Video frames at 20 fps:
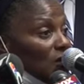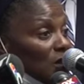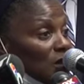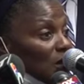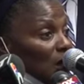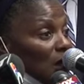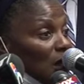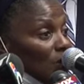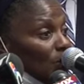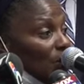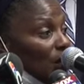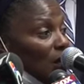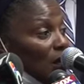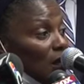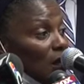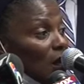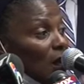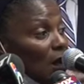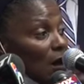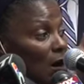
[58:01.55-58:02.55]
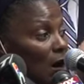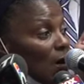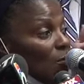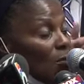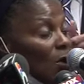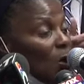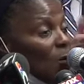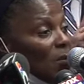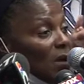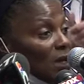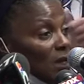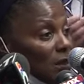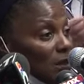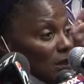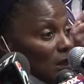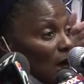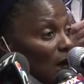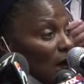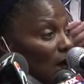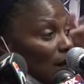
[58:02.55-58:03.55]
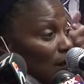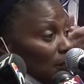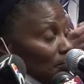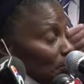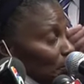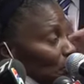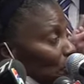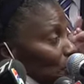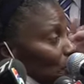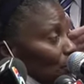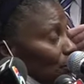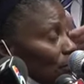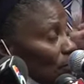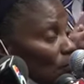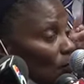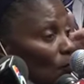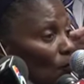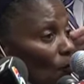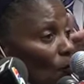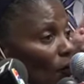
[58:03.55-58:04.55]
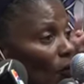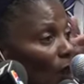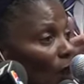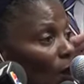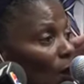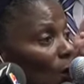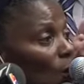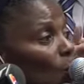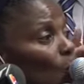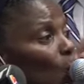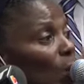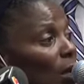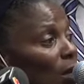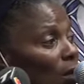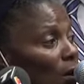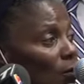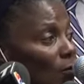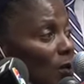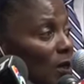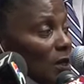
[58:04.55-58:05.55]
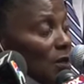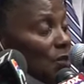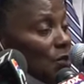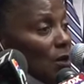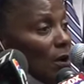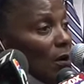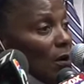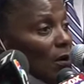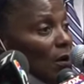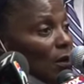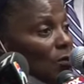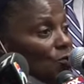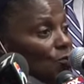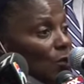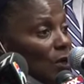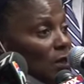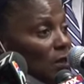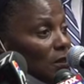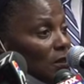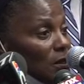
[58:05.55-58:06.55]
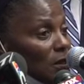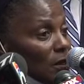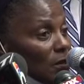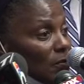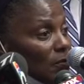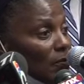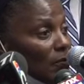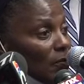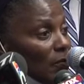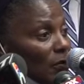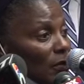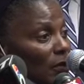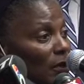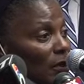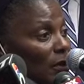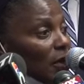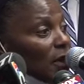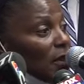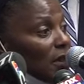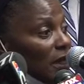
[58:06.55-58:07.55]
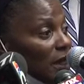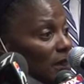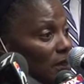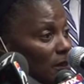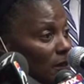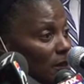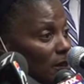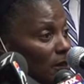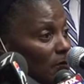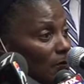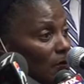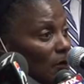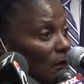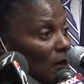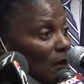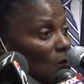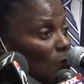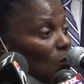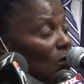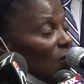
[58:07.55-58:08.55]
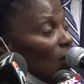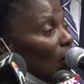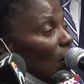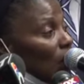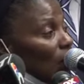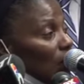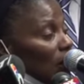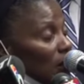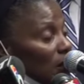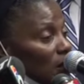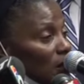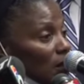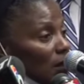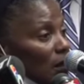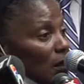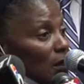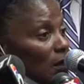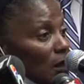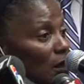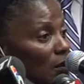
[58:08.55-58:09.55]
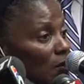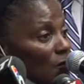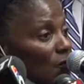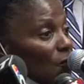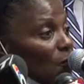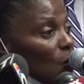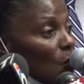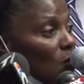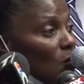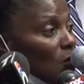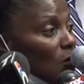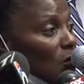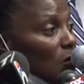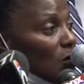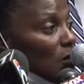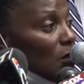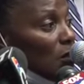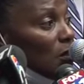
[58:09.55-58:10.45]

just can't be a moment in time. We had already started addressing Gdansky. We've already sent a letter forward